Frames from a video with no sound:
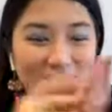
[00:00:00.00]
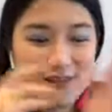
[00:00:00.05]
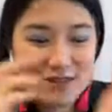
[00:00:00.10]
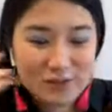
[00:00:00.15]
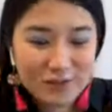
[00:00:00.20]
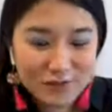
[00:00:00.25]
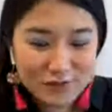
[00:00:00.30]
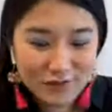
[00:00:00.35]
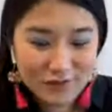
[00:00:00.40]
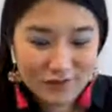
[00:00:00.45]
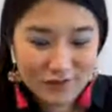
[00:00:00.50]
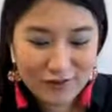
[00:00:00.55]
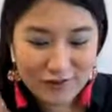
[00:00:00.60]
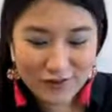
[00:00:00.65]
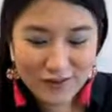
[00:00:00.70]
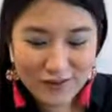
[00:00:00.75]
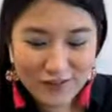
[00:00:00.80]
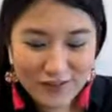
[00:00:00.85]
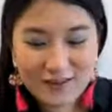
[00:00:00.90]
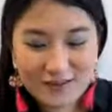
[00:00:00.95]
So
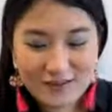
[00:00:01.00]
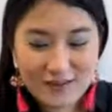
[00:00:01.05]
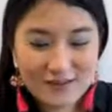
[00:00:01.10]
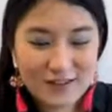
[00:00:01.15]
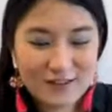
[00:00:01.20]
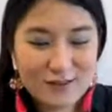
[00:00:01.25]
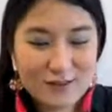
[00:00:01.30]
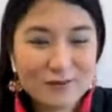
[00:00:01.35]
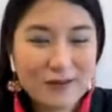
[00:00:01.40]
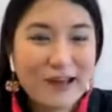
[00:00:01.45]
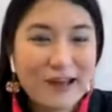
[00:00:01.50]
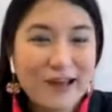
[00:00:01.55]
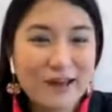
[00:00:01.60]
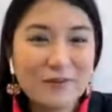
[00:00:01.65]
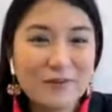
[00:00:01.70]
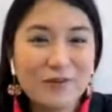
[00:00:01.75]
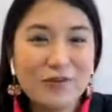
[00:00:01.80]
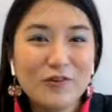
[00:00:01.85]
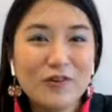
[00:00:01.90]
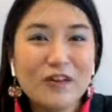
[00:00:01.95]
looking at this next week,
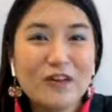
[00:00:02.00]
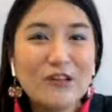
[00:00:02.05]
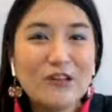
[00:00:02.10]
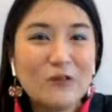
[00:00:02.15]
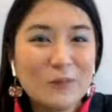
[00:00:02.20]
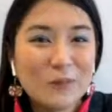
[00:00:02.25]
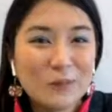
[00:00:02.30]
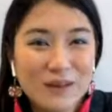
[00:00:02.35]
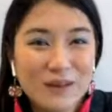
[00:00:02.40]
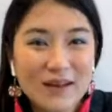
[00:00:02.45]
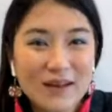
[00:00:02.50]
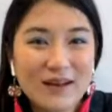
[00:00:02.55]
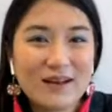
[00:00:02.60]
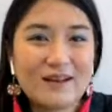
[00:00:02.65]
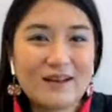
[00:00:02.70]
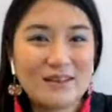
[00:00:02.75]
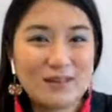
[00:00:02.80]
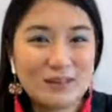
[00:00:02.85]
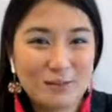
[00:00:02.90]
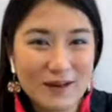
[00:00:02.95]
I'm going to make
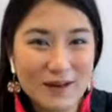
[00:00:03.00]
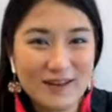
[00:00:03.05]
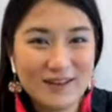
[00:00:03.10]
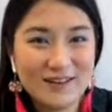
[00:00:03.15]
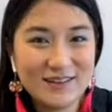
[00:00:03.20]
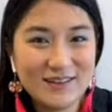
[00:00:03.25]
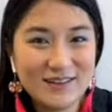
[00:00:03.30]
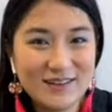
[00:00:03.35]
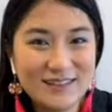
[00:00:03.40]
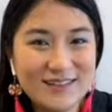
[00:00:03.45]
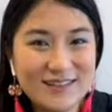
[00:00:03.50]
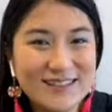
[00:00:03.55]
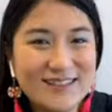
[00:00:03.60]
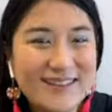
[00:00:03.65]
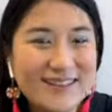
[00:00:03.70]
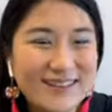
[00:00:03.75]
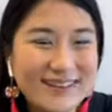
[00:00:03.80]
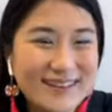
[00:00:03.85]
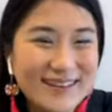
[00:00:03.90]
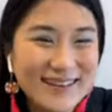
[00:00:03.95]

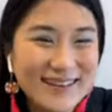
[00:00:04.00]
spiders.